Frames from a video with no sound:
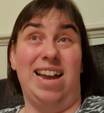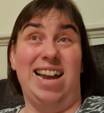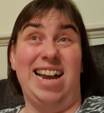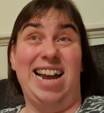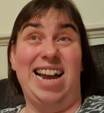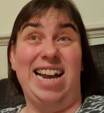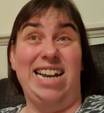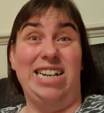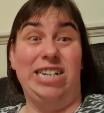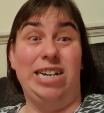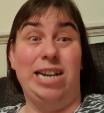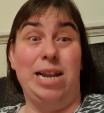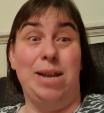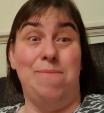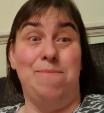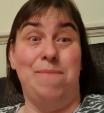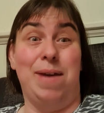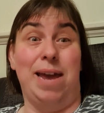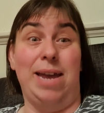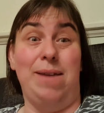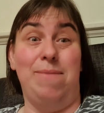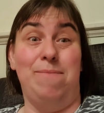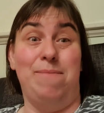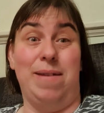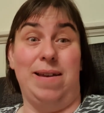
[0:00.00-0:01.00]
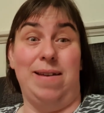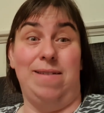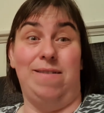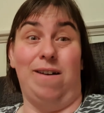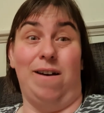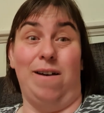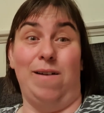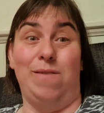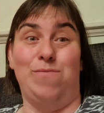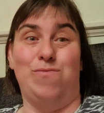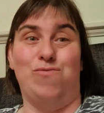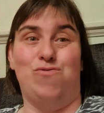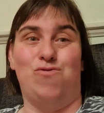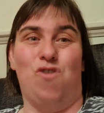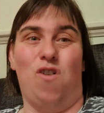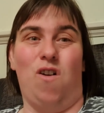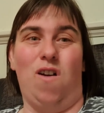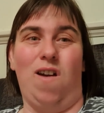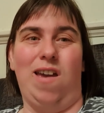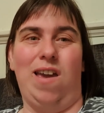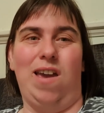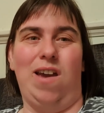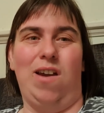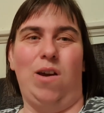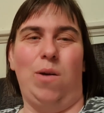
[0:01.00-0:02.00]
actually made me like
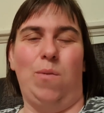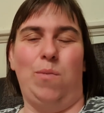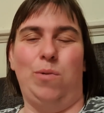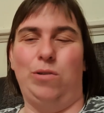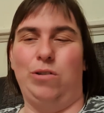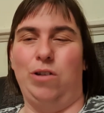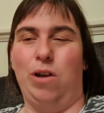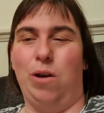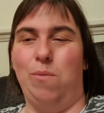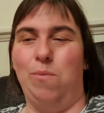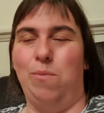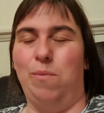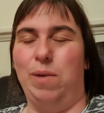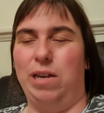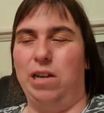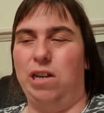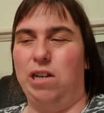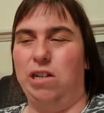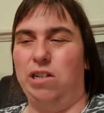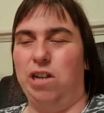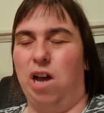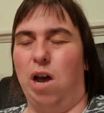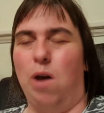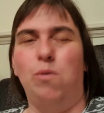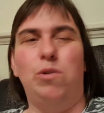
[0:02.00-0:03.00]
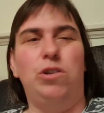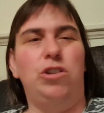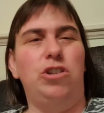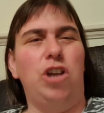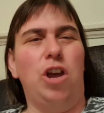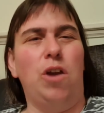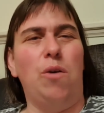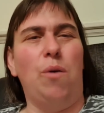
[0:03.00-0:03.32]
cry a couple of times because I was so